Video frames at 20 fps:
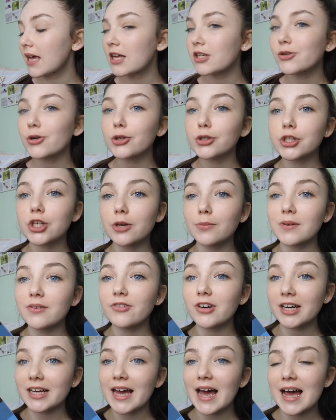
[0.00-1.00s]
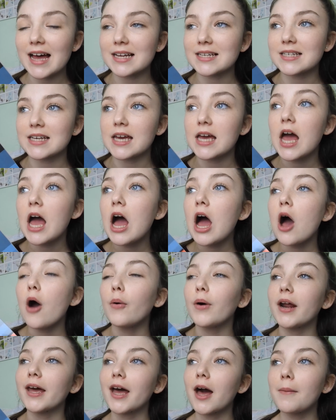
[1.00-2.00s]
It's also going to be really handy
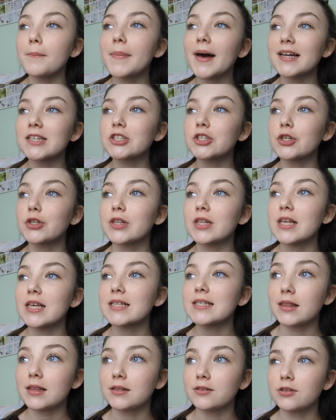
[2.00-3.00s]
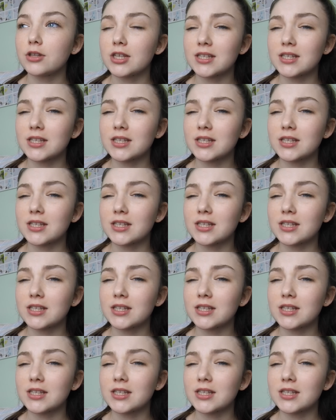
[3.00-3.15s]
when I come back to doing in